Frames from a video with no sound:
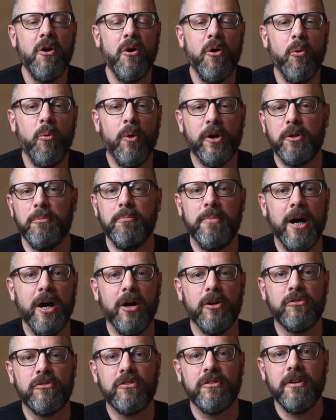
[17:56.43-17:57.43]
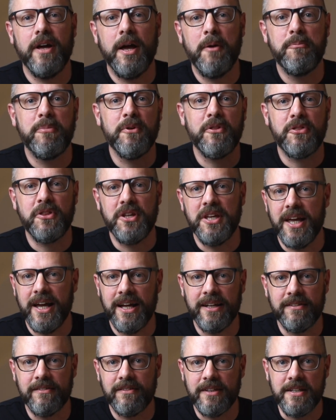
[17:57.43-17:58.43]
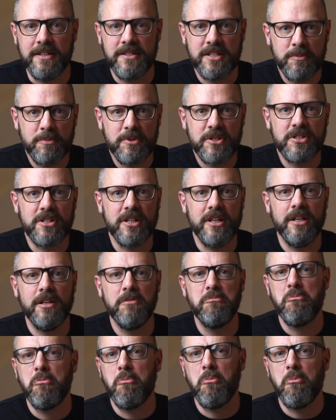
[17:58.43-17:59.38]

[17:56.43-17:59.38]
What about empathy and intimacy,